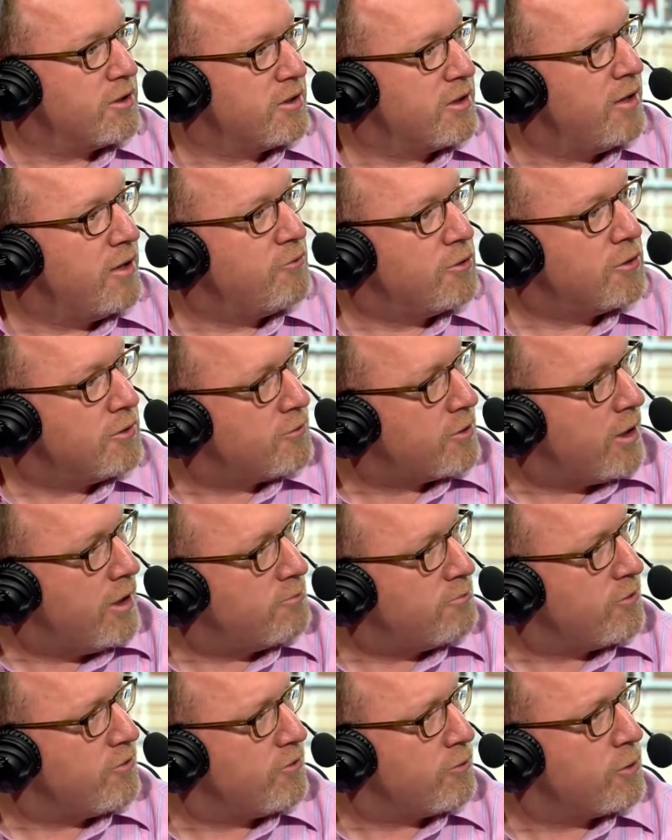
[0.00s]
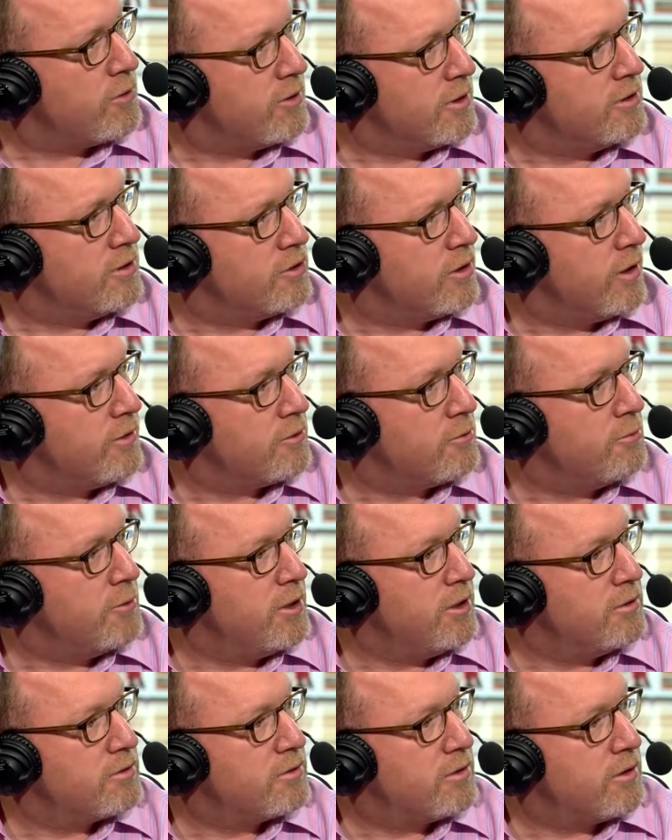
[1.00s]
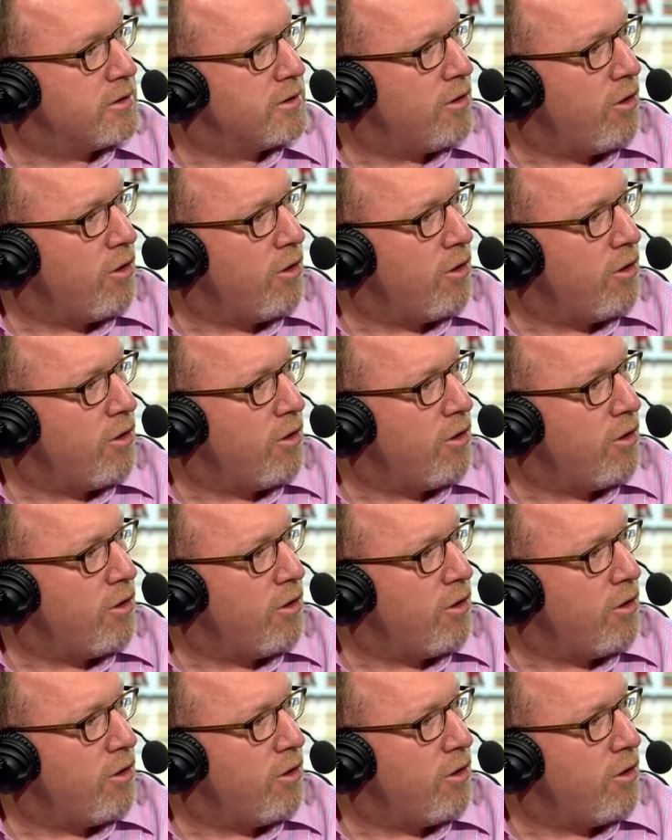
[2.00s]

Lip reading: a level of comfort with each other means that